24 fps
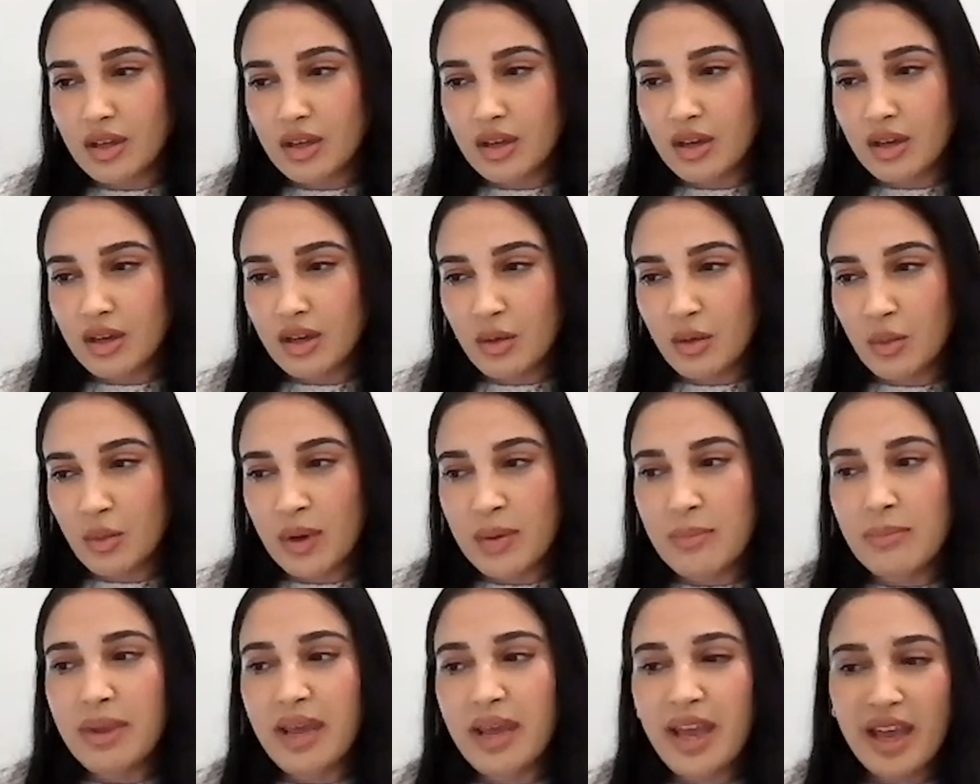
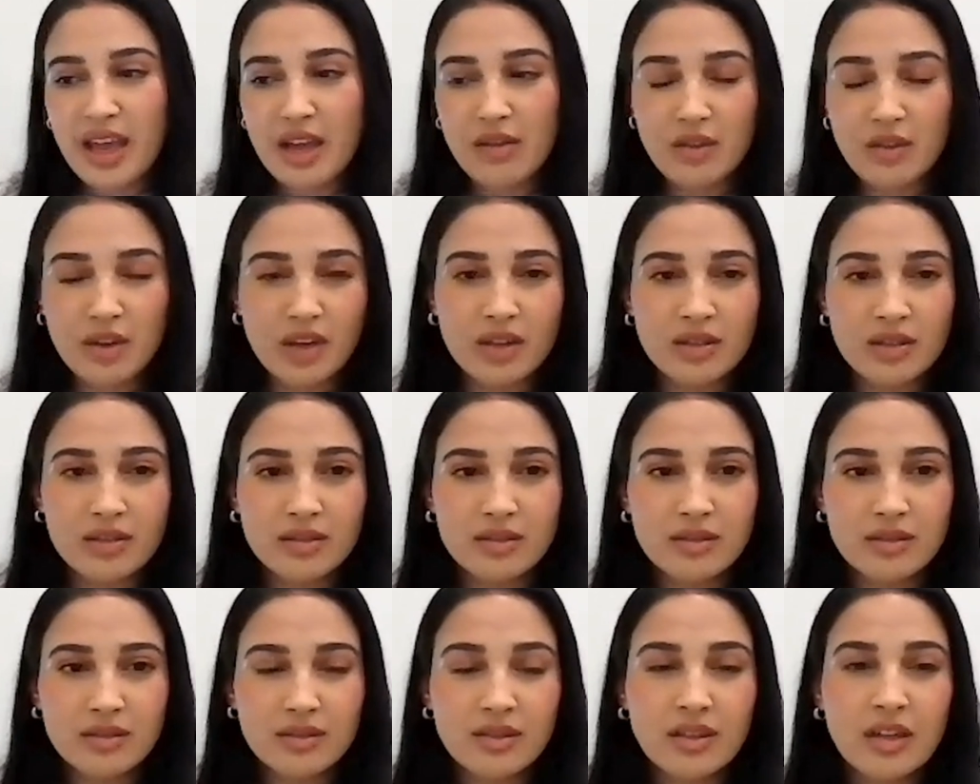one behavior
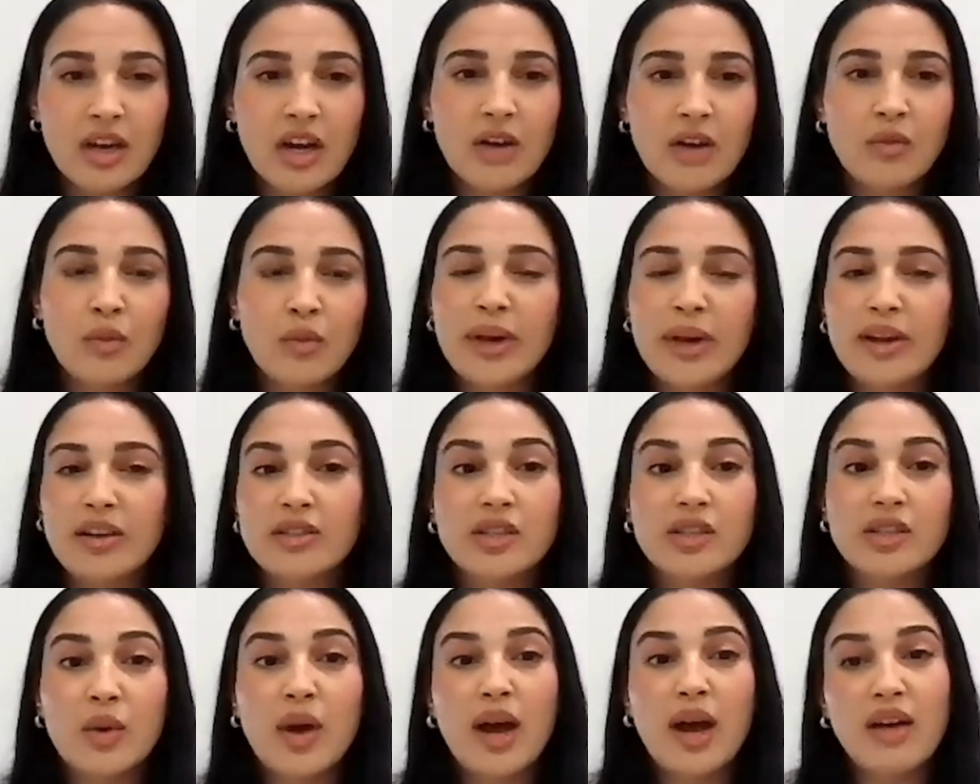of whales
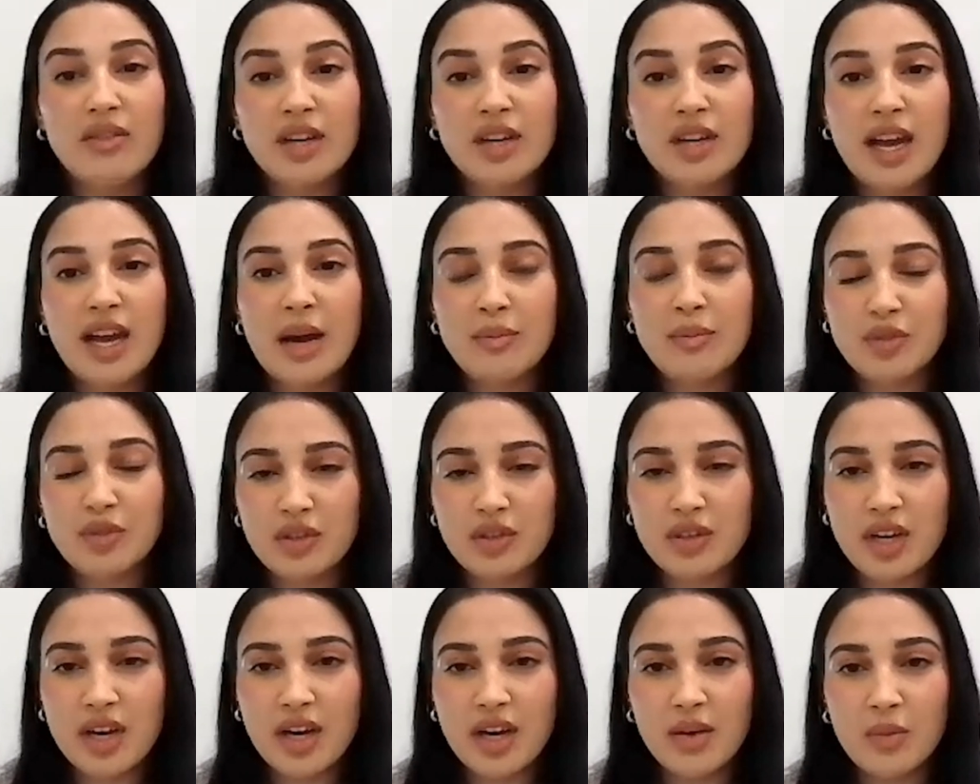that you haven't captured
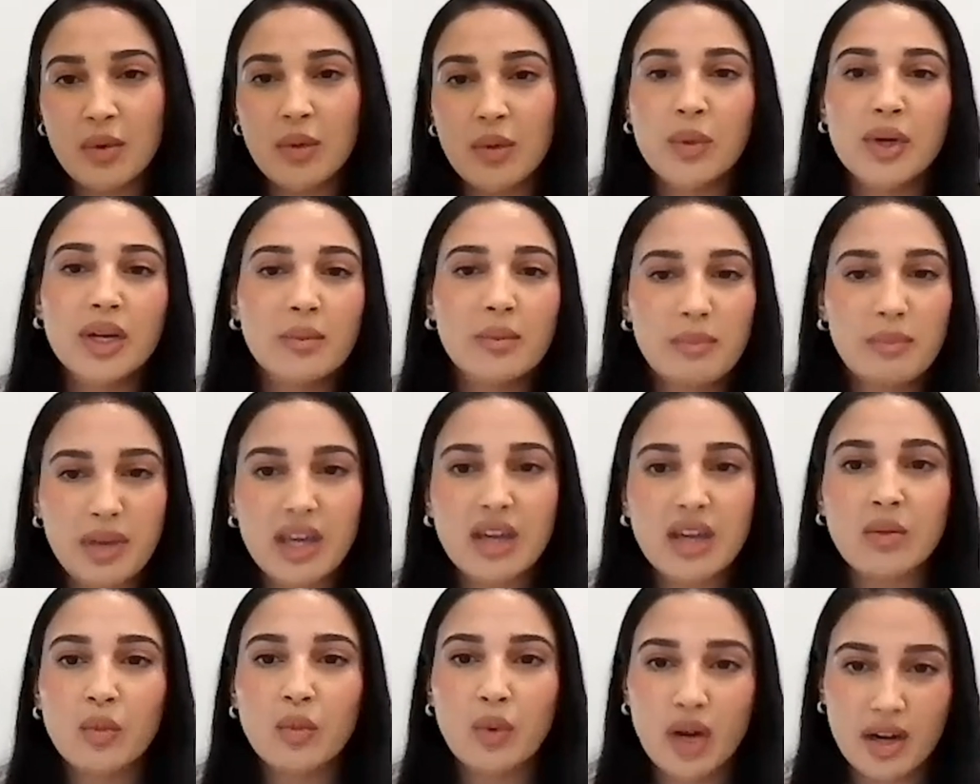yet, what would it be
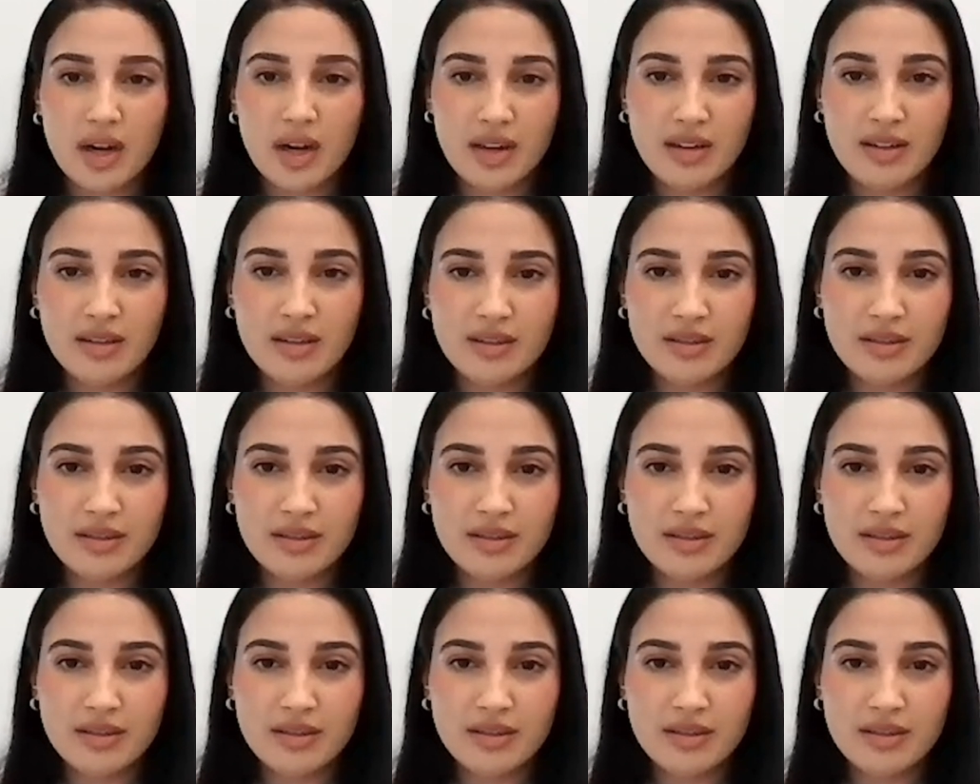and why?